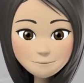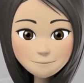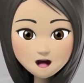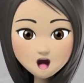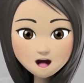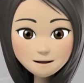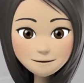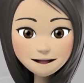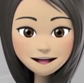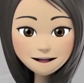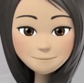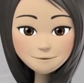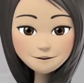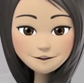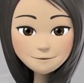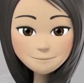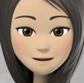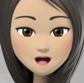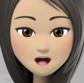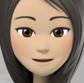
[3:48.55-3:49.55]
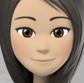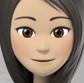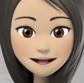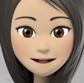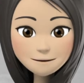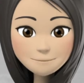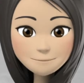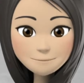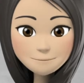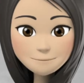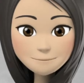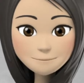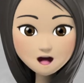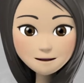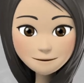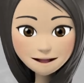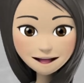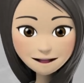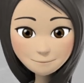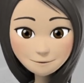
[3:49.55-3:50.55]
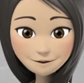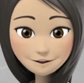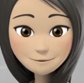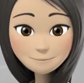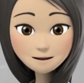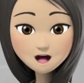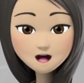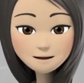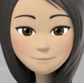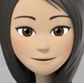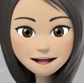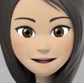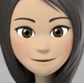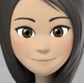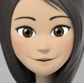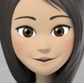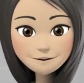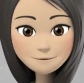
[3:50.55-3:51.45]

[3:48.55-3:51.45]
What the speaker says: Work-life balance, appreciative handling,